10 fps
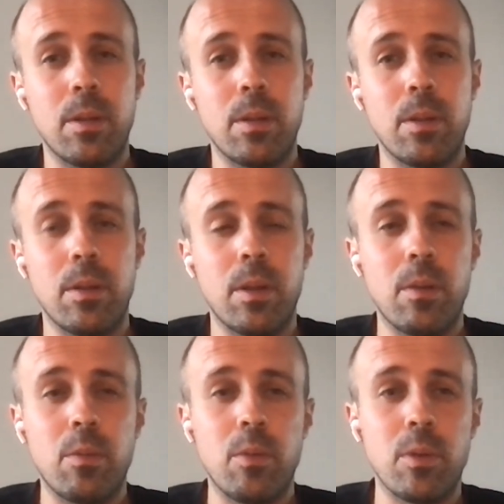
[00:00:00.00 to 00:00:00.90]

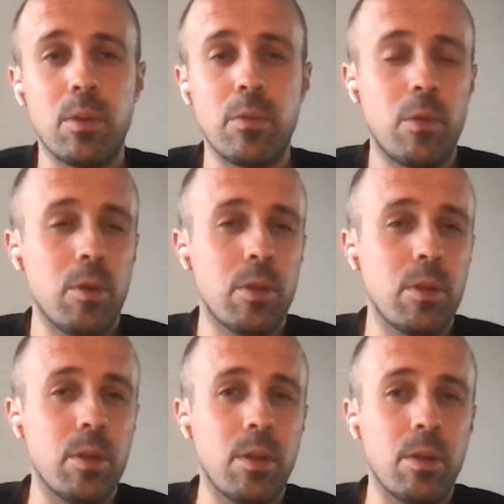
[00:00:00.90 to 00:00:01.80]
there was first
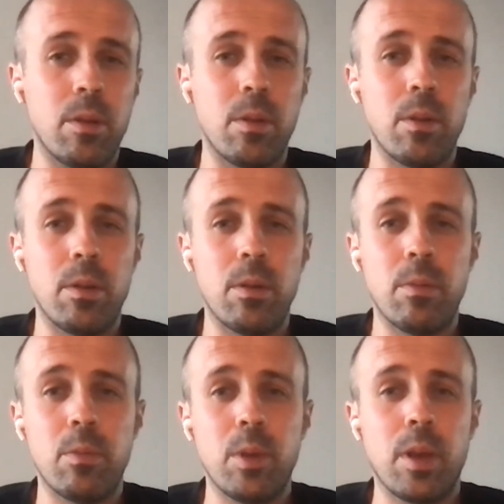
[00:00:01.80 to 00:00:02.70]

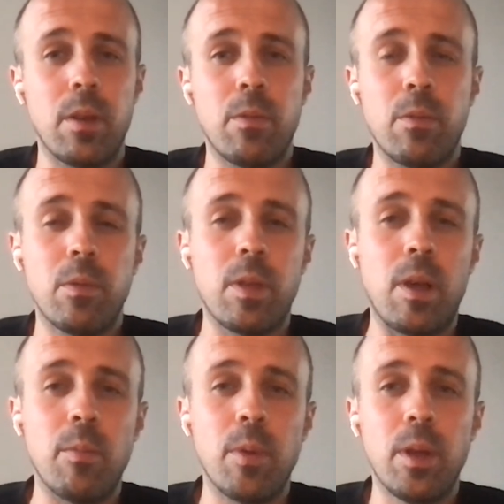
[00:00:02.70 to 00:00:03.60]
we have
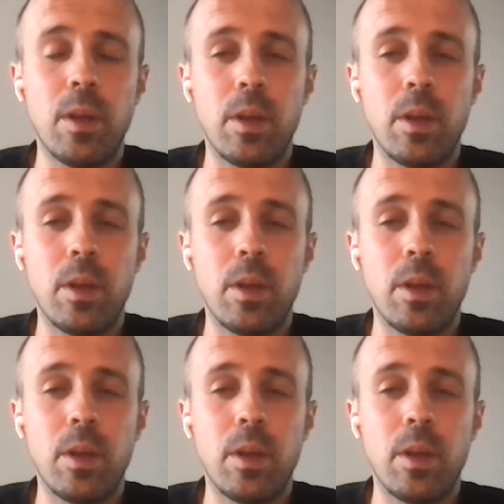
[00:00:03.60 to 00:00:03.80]
some